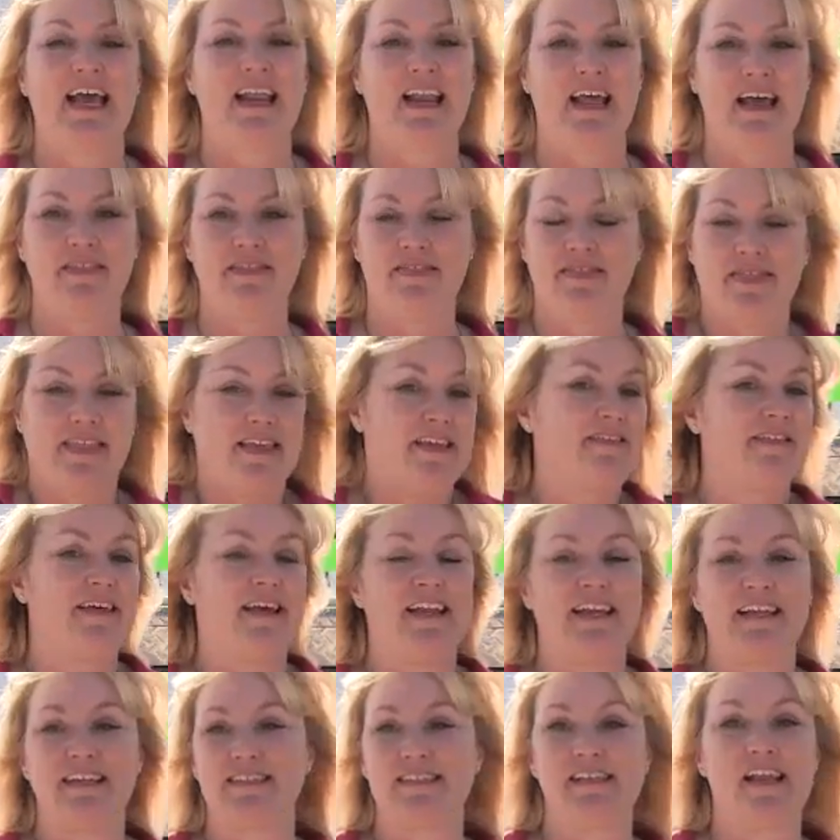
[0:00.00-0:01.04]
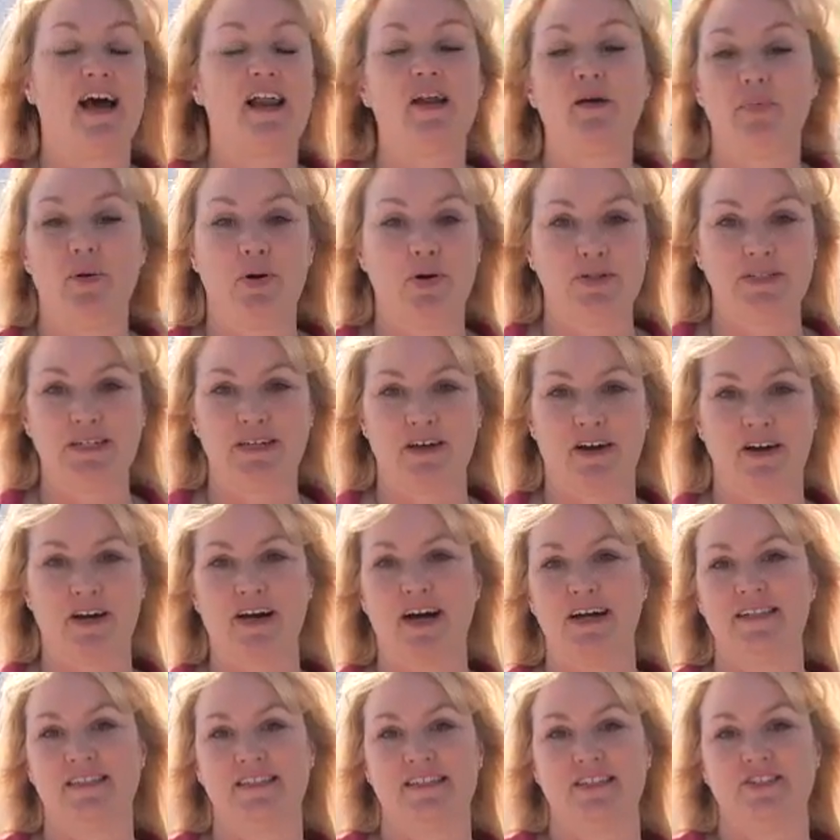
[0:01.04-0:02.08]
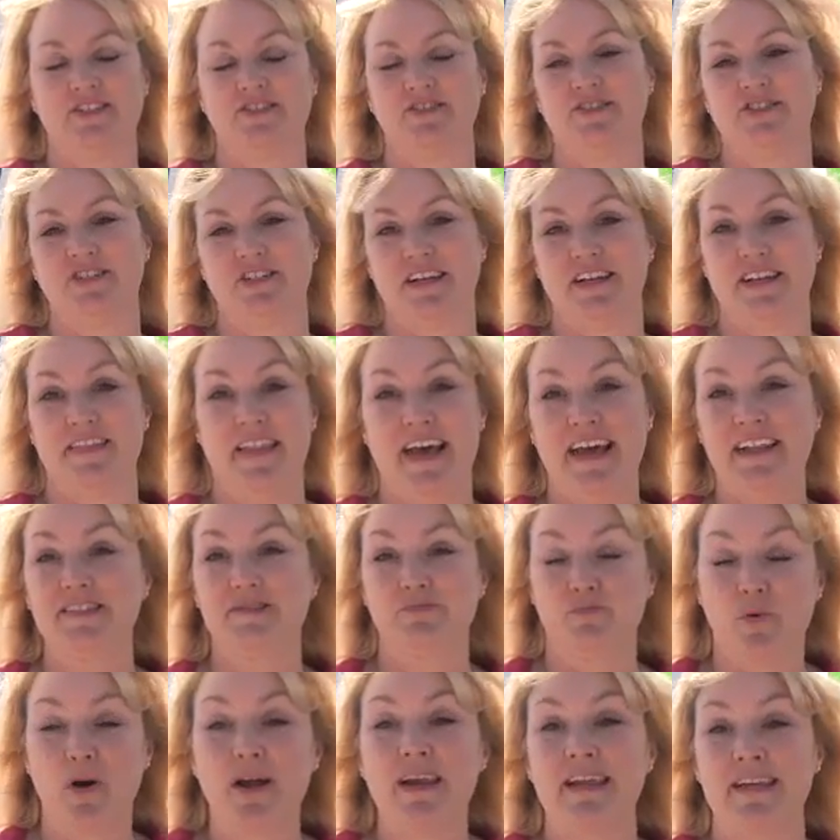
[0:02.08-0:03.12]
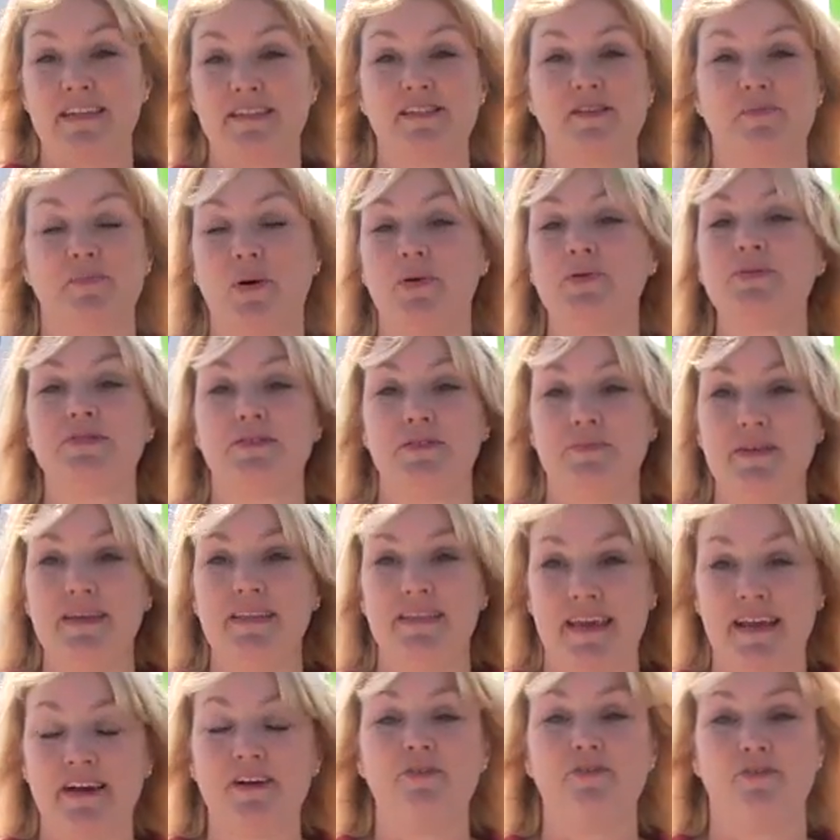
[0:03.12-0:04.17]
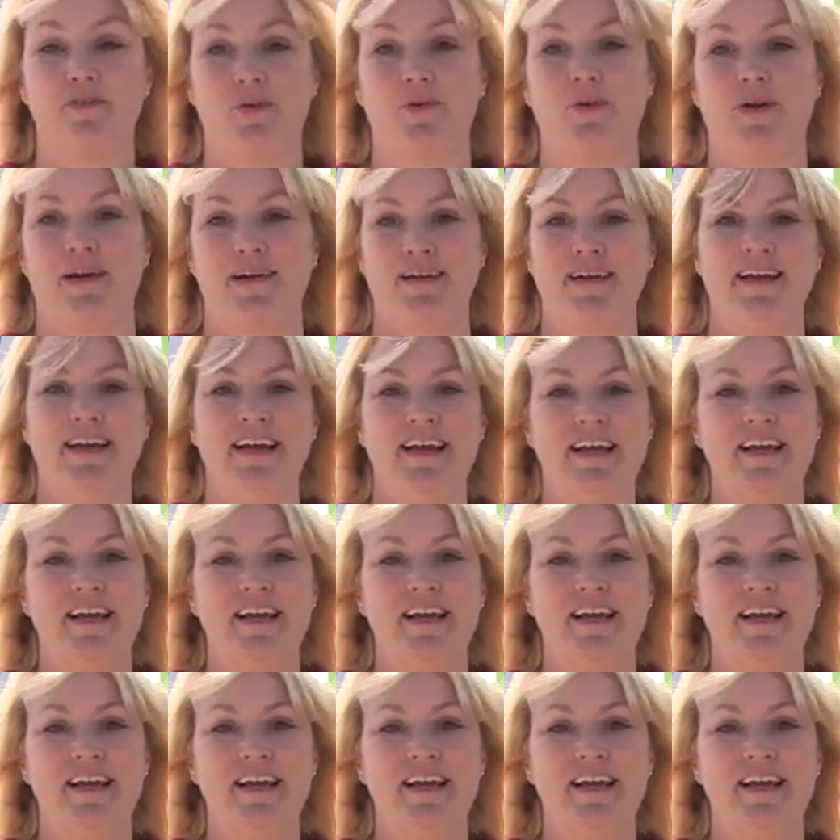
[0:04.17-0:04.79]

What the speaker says: And I think that he's not upholding our Constitution, and that's what he's supposed to be there for.